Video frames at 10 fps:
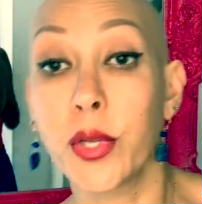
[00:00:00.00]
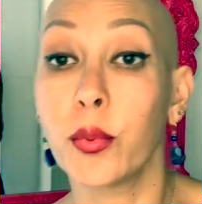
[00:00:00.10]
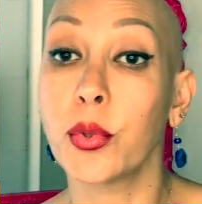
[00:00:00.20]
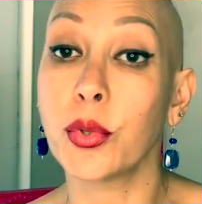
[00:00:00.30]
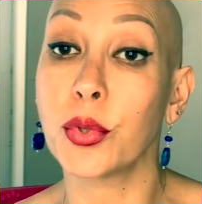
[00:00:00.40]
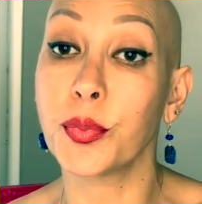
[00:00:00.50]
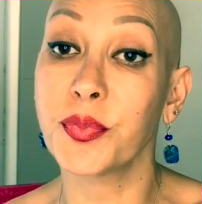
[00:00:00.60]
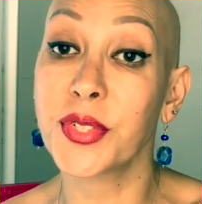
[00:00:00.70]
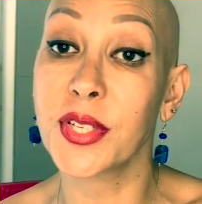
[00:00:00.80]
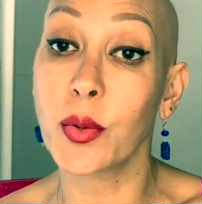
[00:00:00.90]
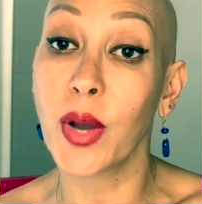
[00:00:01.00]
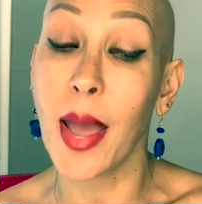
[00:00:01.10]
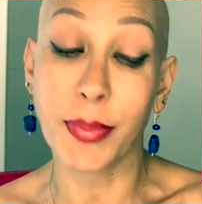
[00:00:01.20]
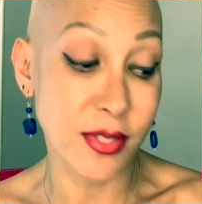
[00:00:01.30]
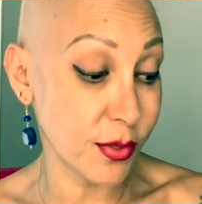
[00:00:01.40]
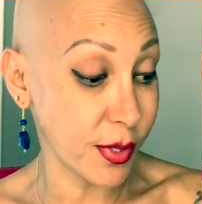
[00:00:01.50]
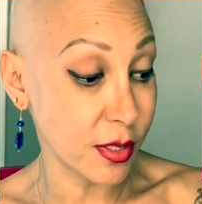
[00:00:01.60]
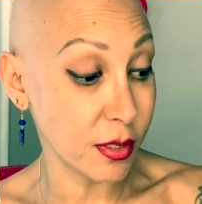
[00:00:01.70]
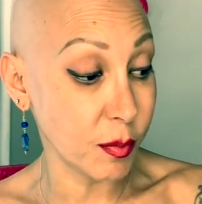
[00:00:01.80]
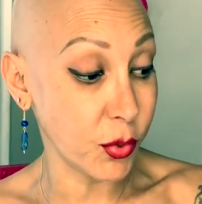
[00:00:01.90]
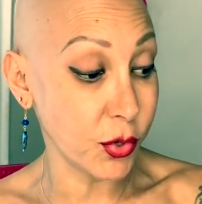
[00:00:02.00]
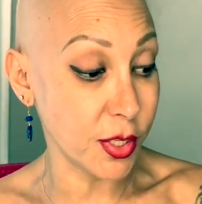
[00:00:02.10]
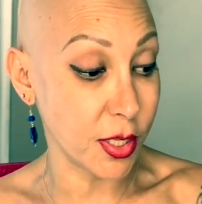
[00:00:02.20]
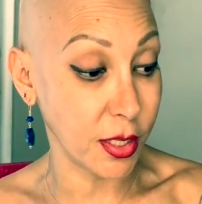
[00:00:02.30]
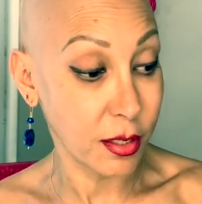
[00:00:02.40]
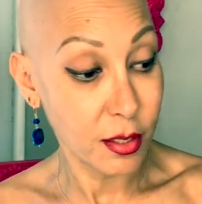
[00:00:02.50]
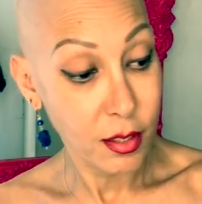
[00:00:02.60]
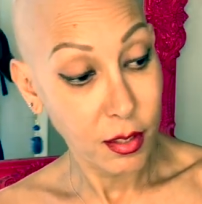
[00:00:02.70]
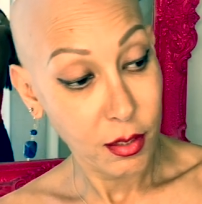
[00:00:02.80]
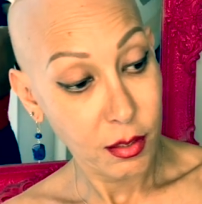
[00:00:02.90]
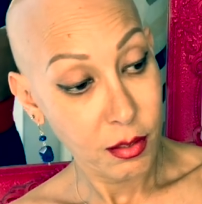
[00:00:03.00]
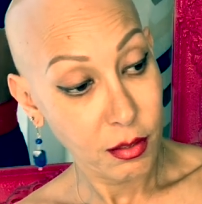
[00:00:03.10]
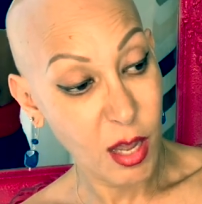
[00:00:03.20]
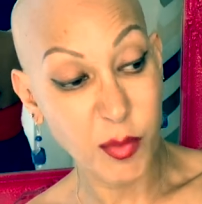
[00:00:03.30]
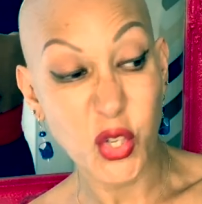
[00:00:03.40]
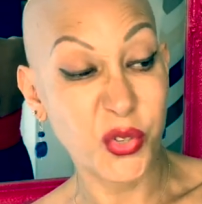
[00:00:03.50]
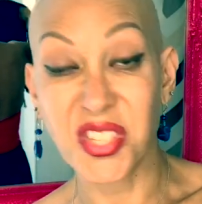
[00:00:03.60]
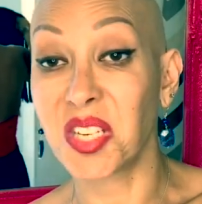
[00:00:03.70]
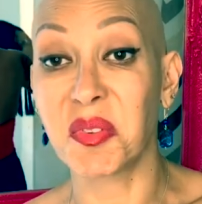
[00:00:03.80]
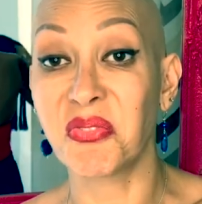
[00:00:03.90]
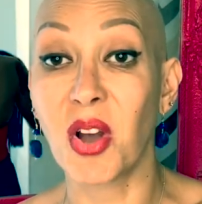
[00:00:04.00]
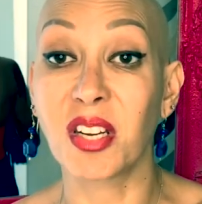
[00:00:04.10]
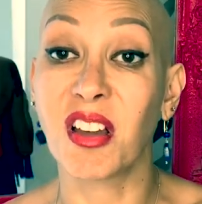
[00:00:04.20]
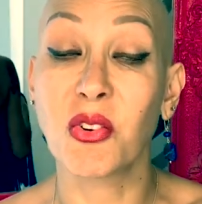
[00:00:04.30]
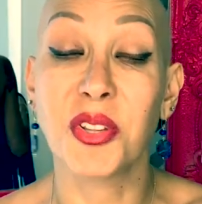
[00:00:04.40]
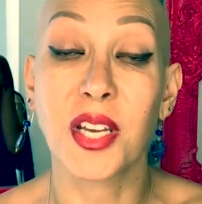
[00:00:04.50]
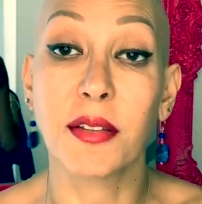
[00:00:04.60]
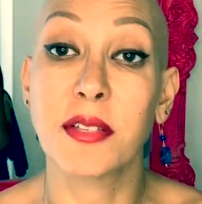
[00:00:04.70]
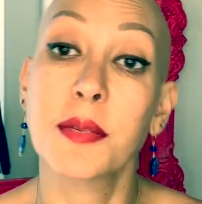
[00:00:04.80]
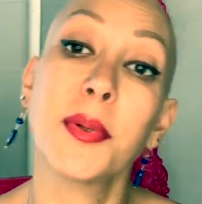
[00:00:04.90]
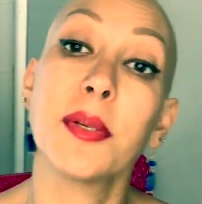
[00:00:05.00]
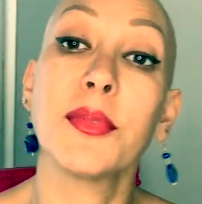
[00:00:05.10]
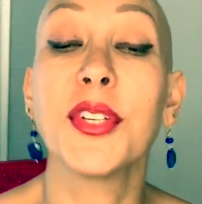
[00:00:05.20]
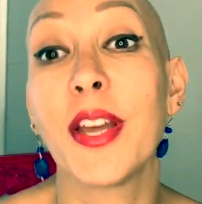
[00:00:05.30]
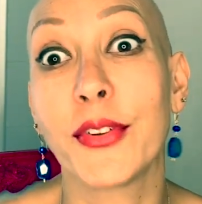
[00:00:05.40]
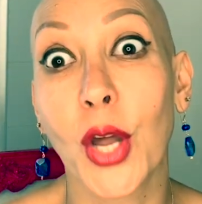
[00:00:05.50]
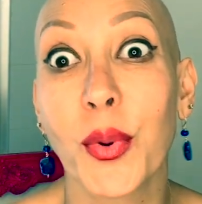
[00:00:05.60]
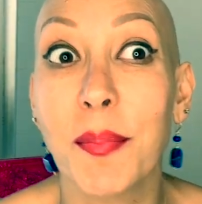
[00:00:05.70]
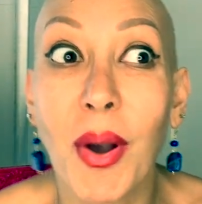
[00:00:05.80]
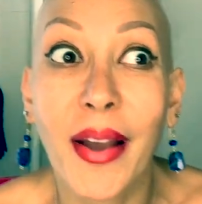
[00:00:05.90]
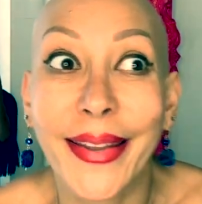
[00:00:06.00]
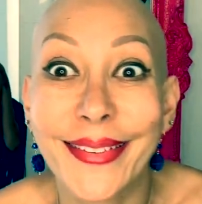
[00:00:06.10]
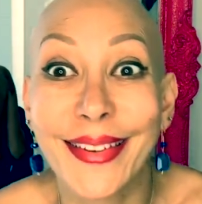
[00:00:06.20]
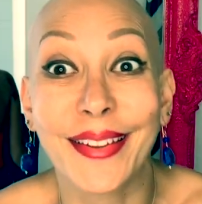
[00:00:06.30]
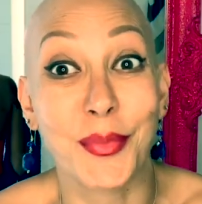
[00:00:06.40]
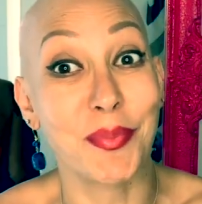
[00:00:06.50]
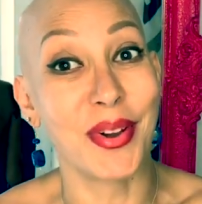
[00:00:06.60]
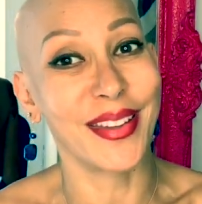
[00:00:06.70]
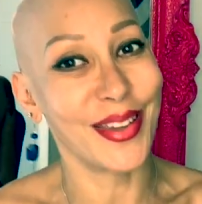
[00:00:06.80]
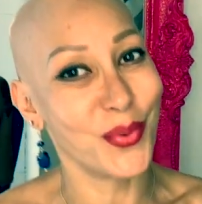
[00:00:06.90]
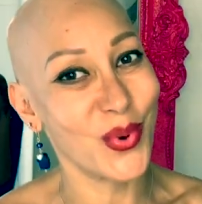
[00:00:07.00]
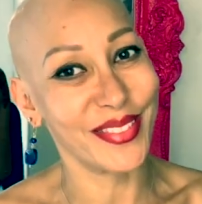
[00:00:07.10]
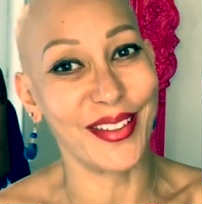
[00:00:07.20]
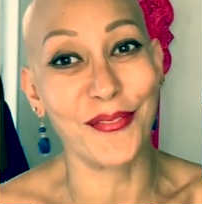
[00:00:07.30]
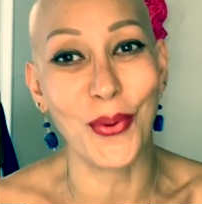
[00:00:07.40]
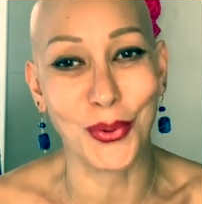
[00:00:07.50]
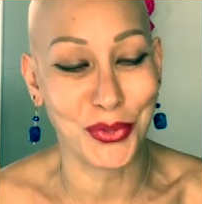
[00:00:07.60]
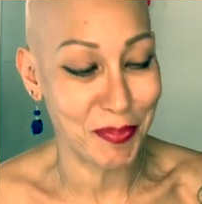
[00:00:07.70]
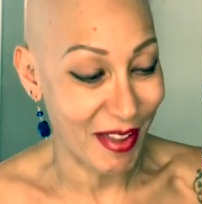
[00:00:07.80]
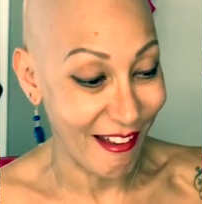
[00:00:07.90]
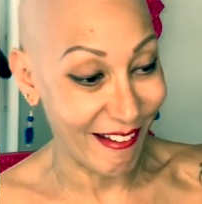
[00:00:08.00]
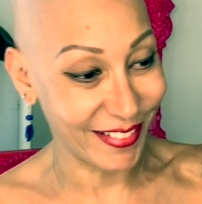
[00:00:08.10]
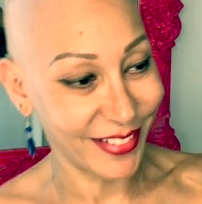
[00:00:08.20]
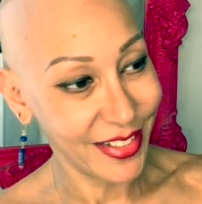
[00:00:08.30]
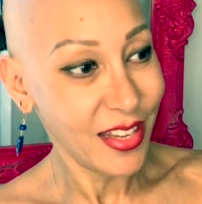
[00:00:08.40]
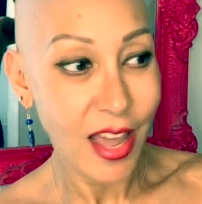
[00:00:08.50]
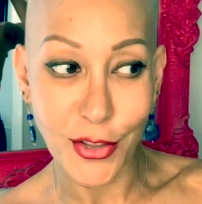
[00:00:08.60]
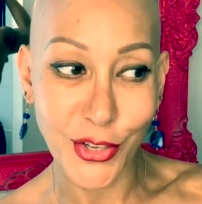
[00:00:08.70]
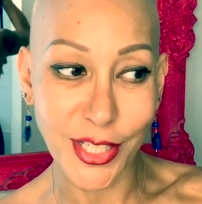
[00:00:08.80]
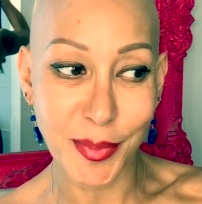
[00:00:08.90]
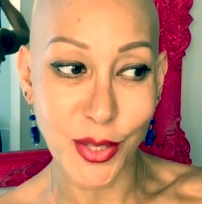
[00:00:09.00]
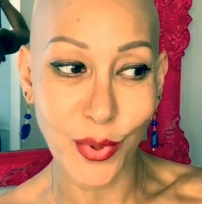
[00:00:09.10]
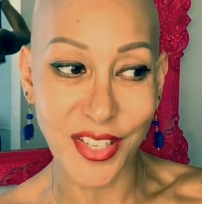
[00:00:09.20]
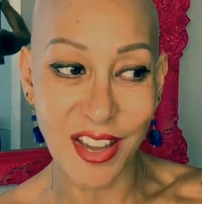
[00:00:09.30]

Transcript: we will see what happens with it in the morning. I'm sure it's going to be fine like all the others, but you never know. We might, we might get one that falls apart. Are you going to be the one,